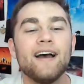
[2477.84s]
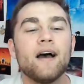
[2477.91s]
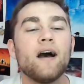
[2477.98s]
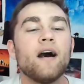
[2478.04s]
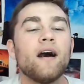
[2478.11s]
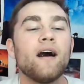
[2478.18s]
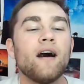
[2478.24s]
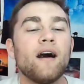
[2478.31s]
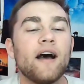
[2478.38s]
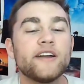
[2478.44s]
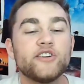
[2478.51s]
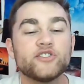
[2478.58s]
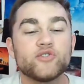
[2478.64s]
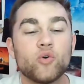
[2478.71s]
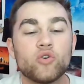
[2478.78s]
I
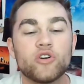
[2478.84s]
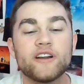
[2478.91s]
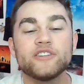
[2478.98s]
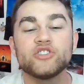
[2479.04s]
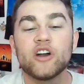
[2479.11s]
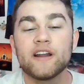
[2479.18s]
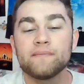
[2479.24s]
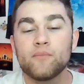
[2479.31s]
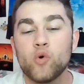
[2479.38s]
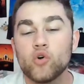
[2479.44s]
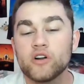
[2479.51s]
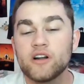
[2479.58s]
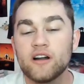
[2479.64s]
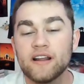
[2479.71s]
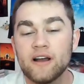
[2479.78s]
just ordered a giant
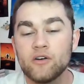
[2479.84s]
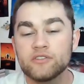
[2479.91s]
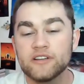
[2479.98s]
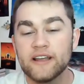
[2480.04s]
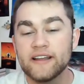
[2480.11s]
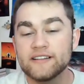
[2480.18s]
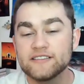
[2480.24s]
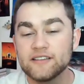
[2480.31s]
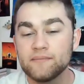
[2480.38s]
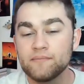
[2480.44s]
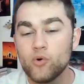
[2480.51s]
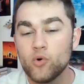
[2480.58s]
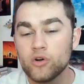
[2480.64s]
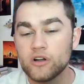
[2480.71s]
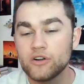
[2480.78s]
Porg cutout and some
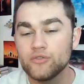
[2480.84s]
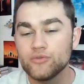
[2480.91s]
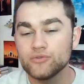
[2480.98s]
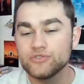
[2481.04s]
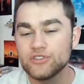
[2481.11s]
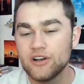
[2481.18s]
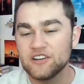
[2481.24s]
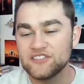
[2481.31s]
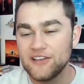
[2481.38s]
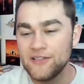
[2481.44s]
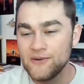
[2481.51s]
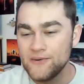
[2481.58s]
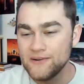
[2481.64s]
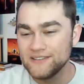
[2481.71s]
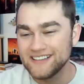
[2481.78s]
Porg crew socks.
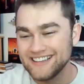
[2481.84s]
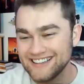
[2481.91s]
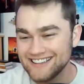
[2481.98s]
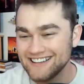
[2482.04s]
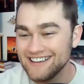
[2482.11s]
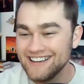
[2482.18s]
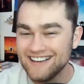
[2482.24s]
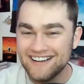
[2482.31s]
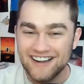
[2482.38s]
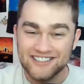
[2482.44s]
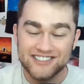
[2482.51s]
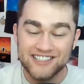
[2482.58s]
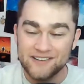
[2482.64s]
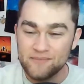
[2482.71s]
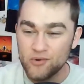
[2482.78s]
I
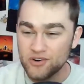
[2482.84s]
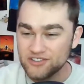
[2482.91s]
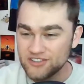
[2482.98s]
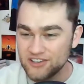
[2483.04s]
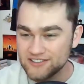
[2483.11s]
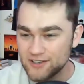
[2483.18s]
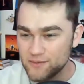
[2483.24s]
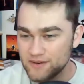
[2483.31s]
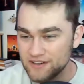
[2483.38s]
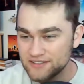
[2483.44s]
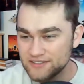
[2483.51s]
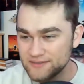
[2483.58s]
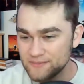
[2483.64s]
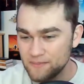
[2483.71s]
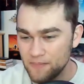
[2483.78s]
should get Porg socks. That'd be nice.